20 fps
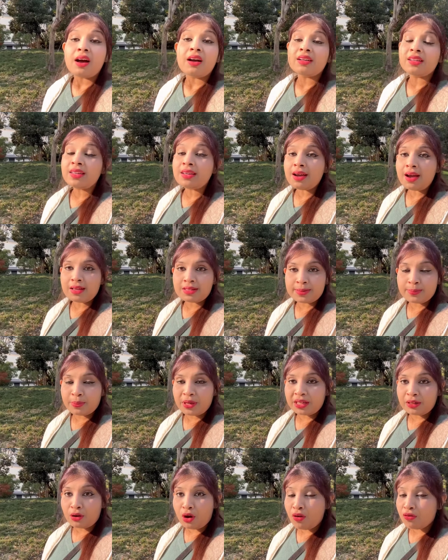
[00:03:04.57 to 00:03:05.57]
A key
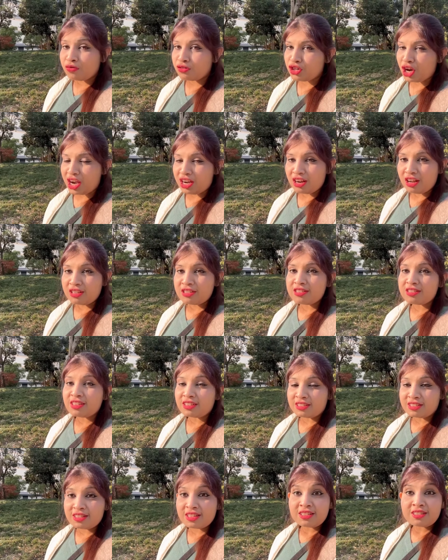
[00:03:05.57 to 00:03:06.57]
aspect of China's
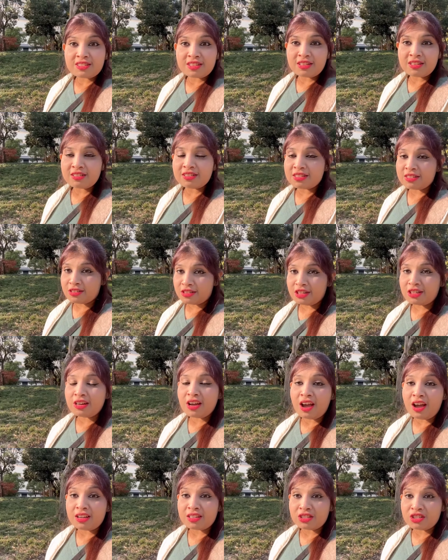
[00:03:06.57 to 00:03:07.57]
success in street
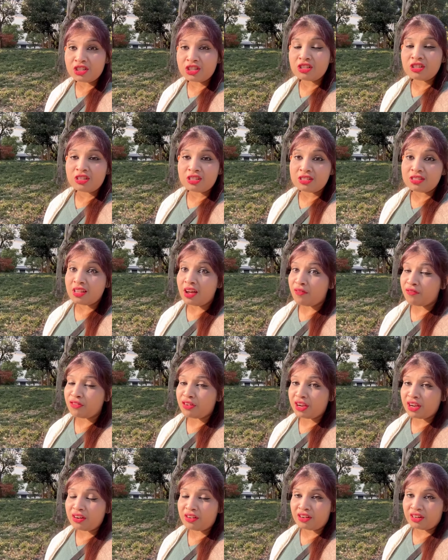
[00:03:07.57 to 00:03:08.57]
hygiene is
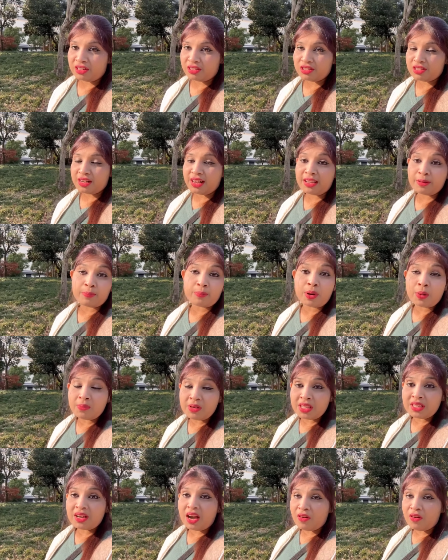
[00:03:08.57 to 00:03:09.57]
awareness, like public